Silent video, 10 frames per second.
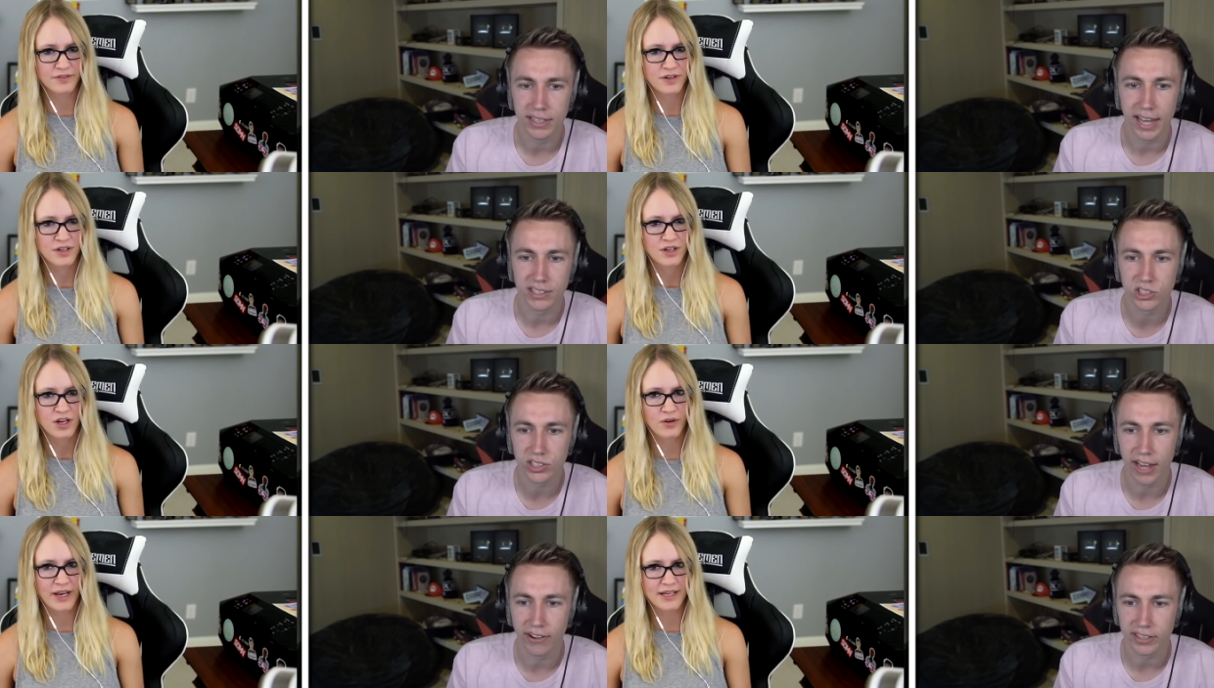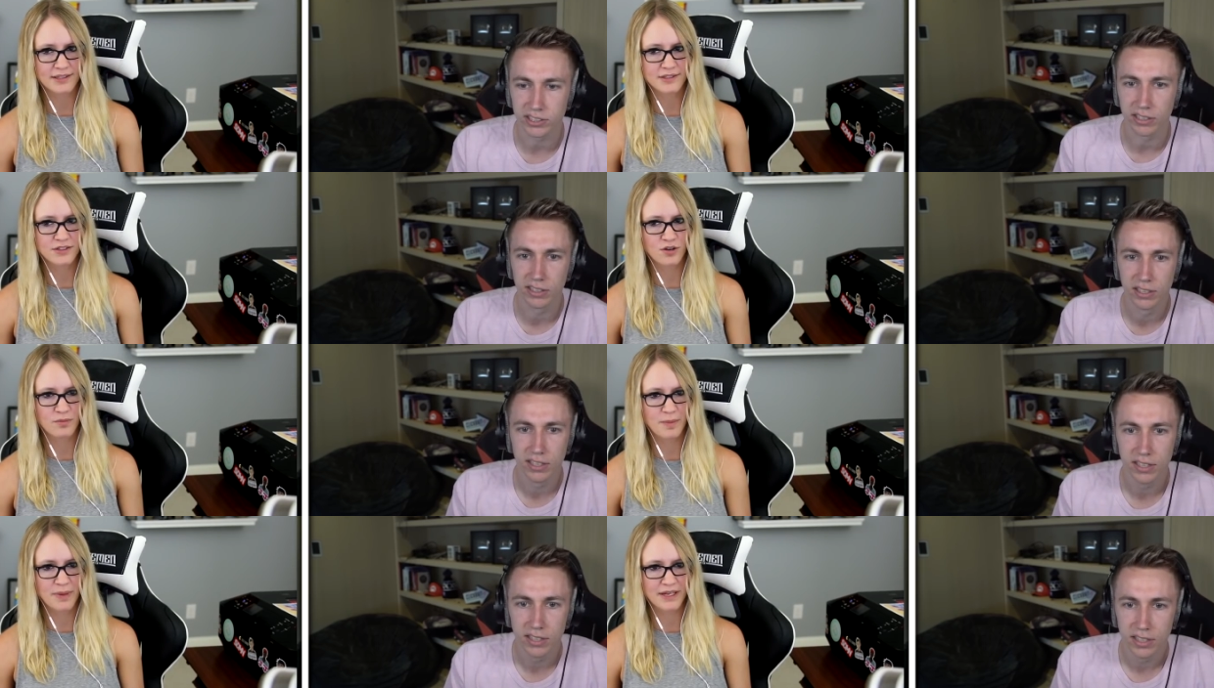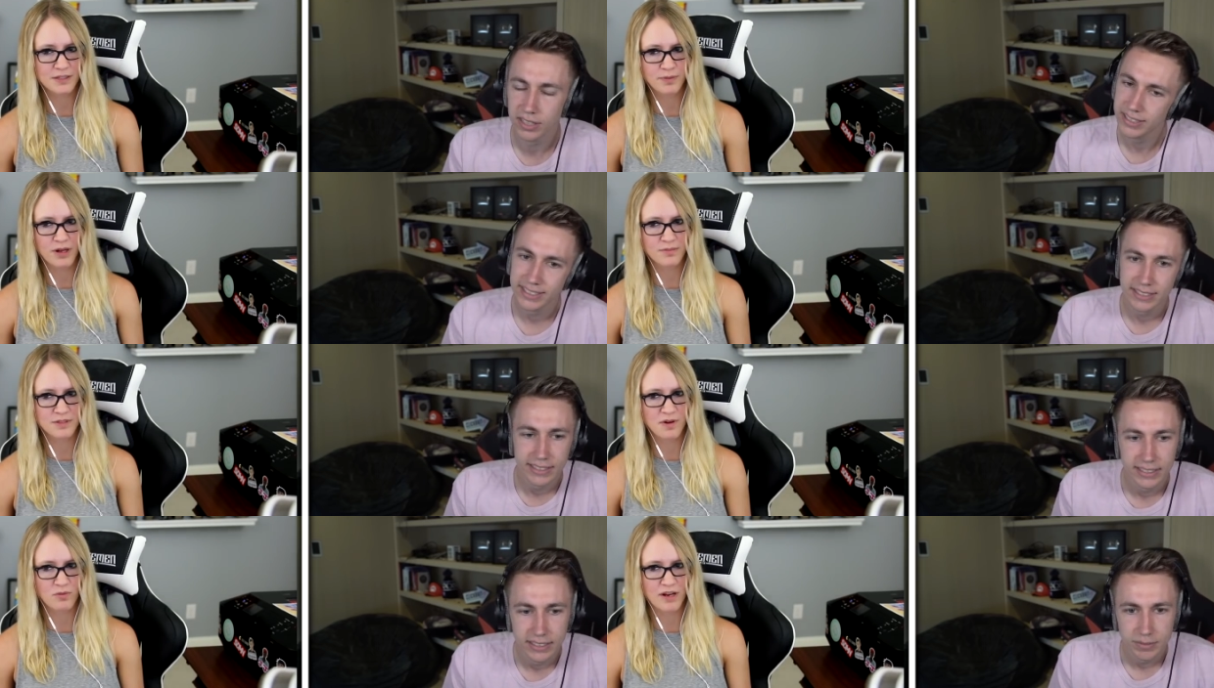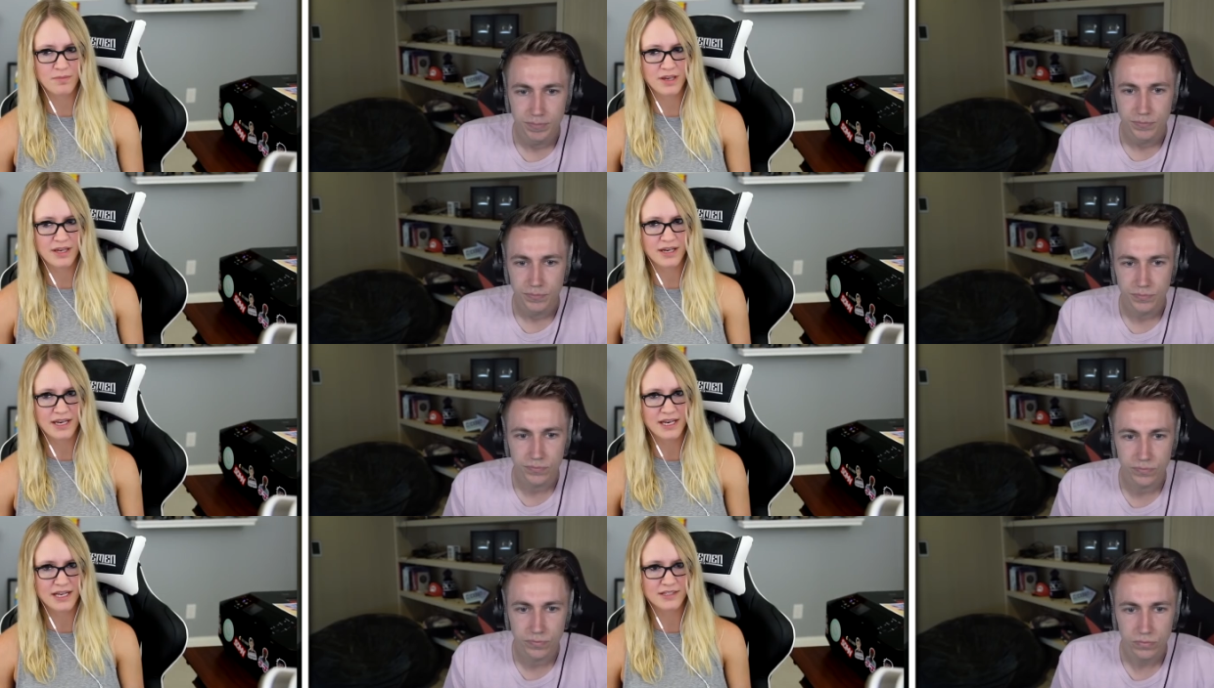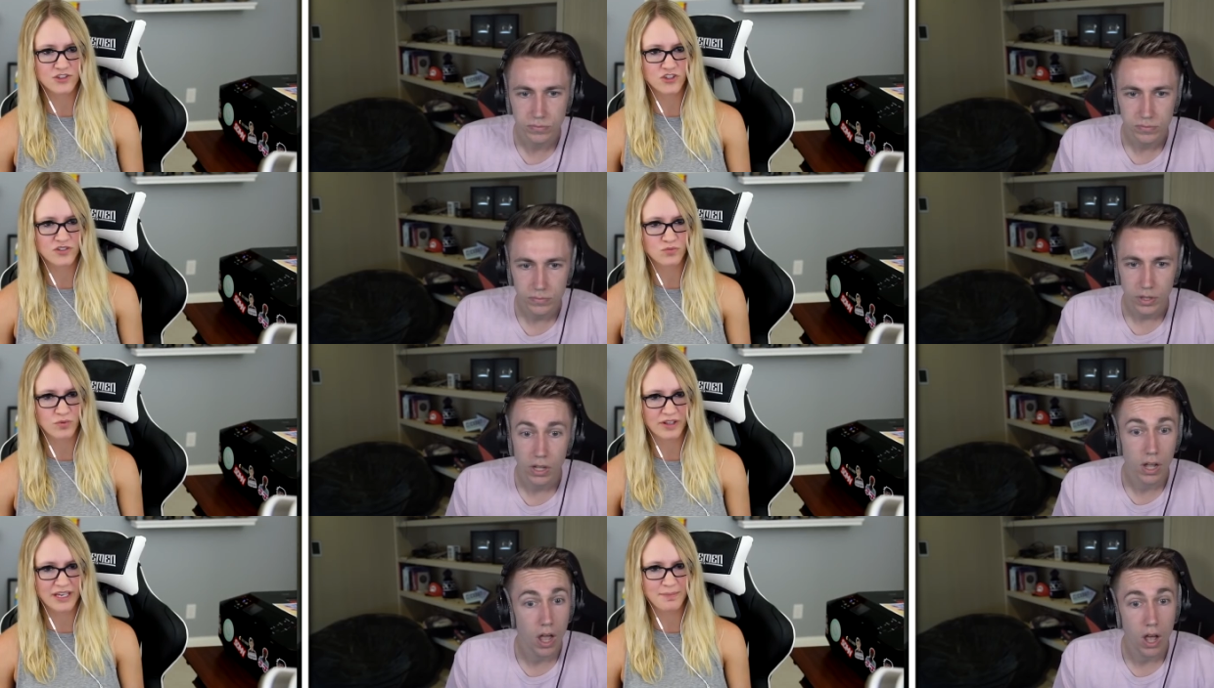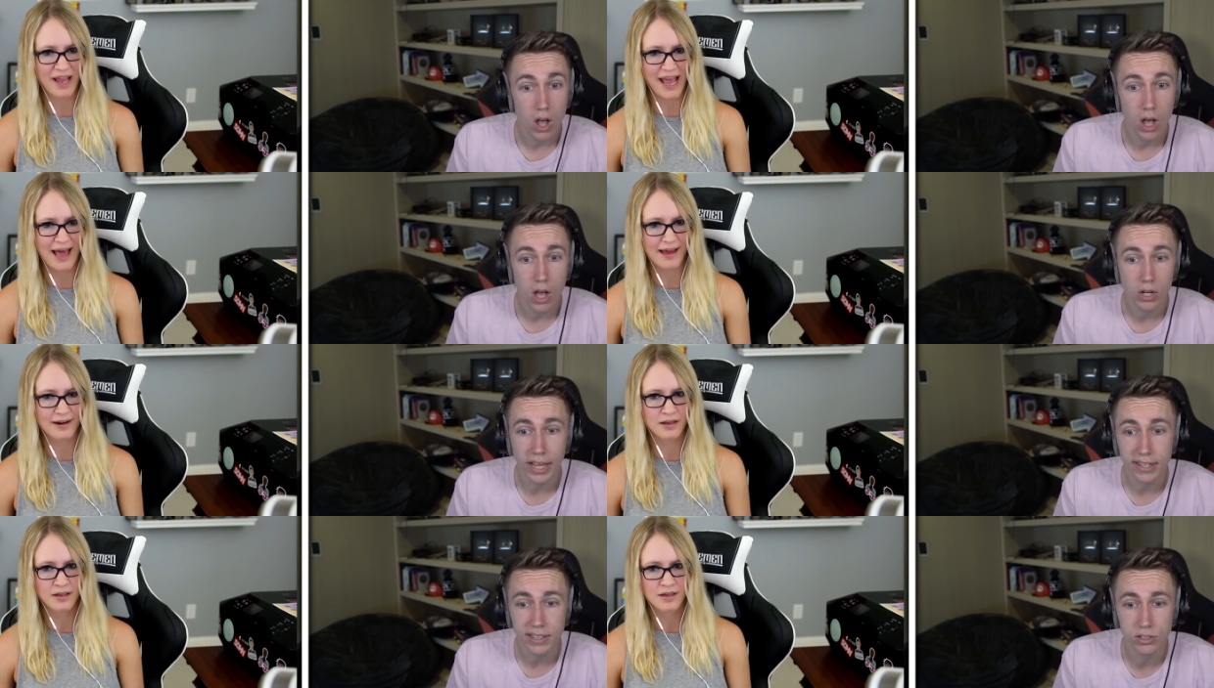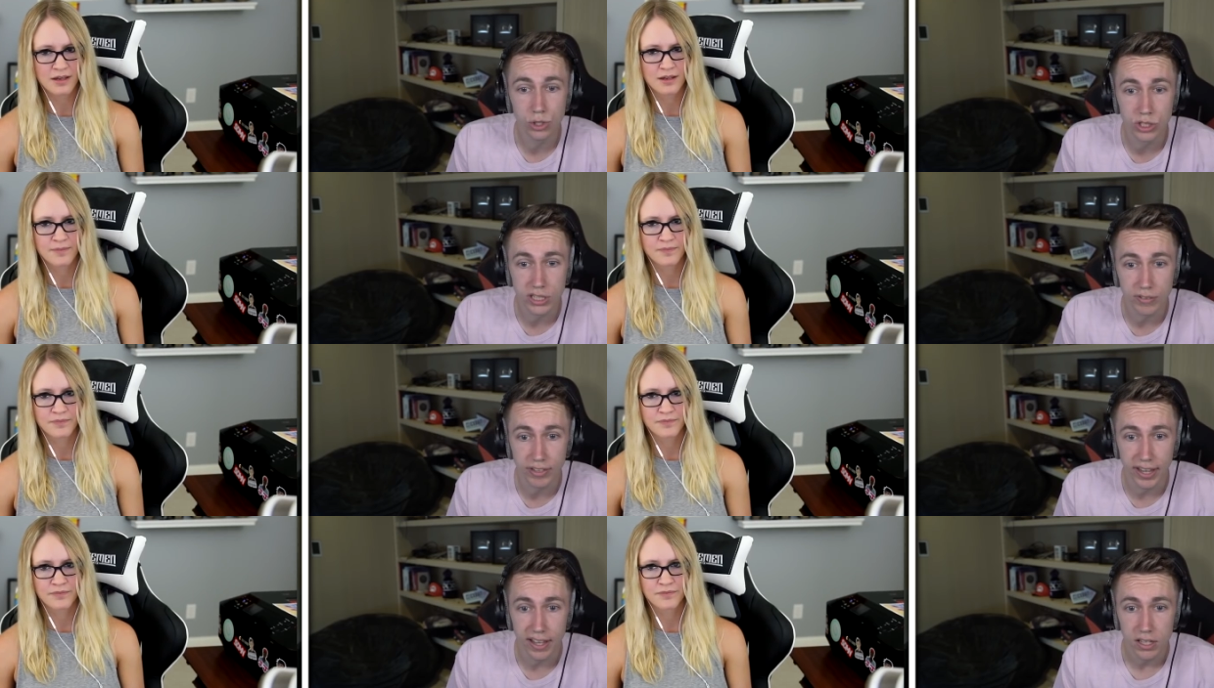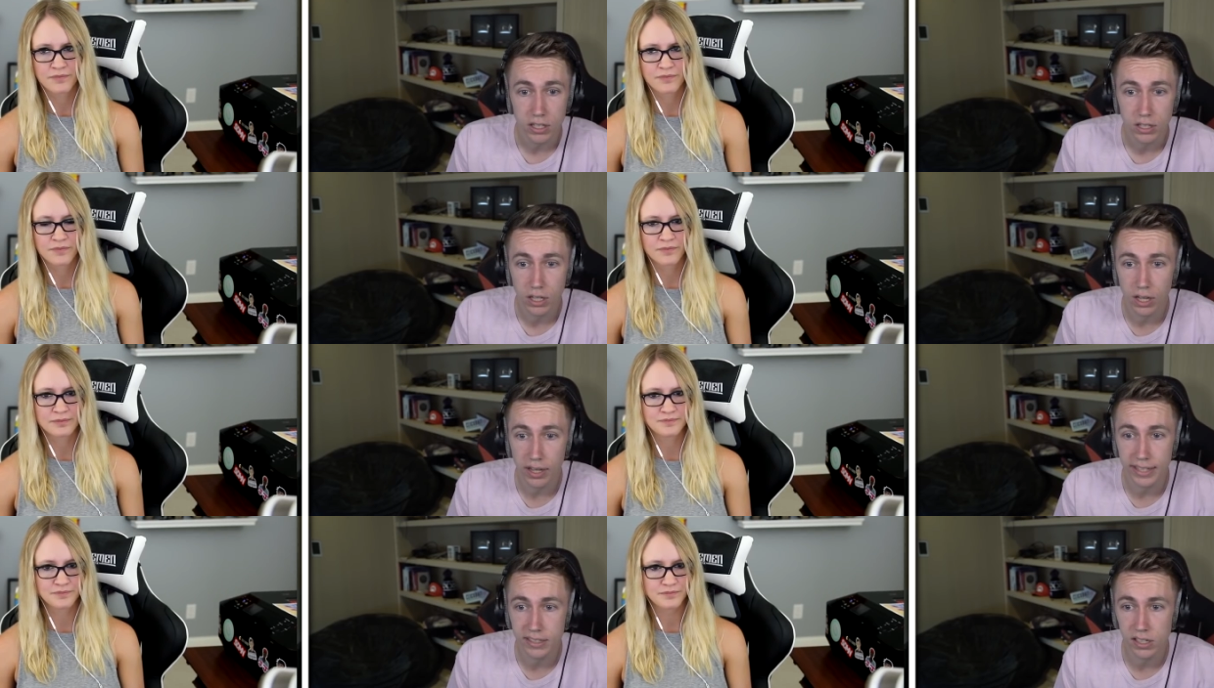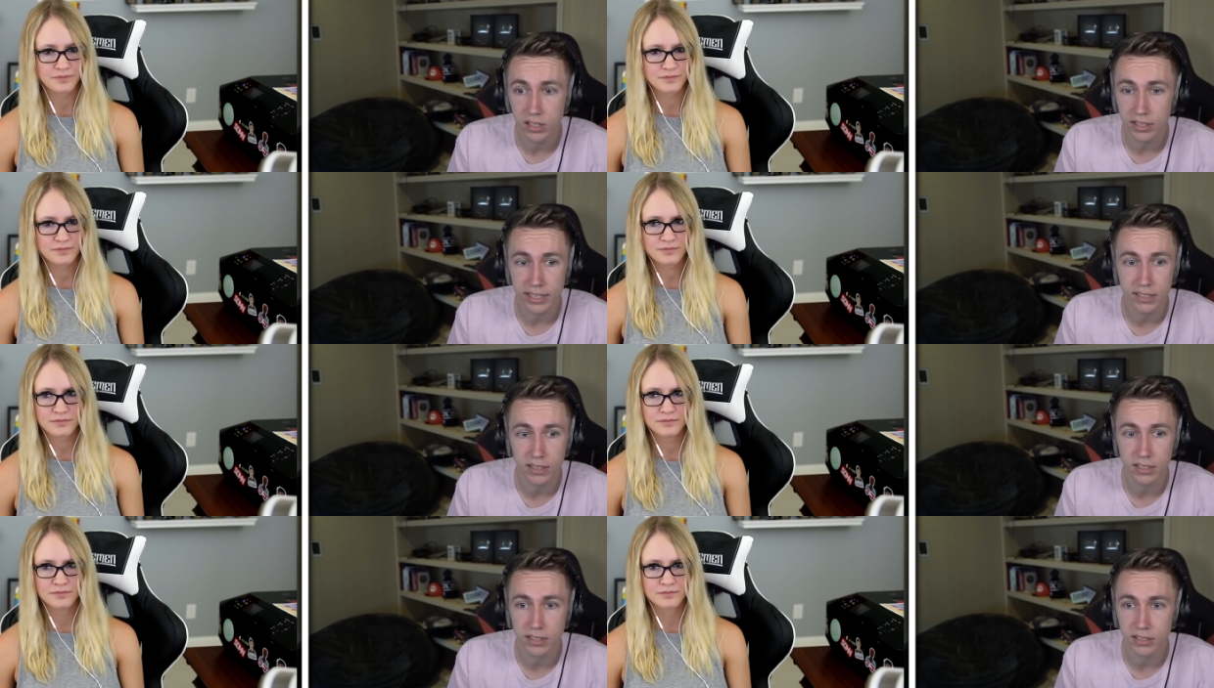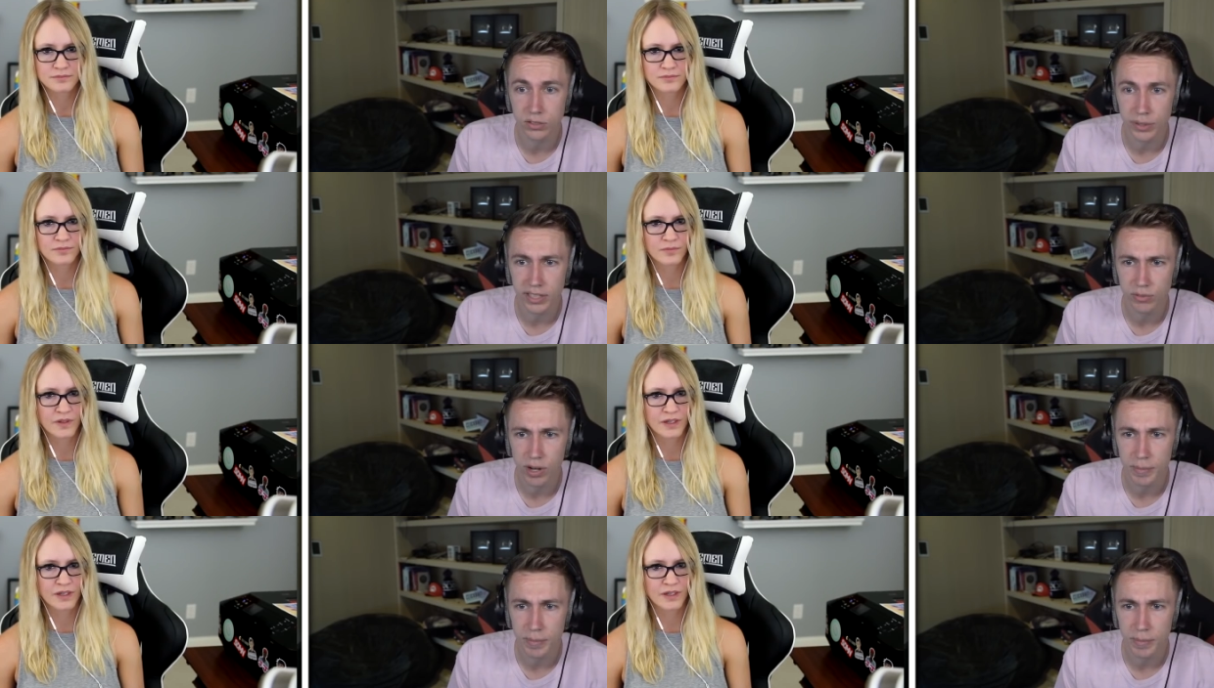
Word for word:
Speaker 1: eighty-five. Yes. Okay, Eriksen. So my biggest problem is my right mid. He is just really bad.
Speaker 2: Okay, Ganduzi could fit there. Uh, he can't. He can't. Do I need a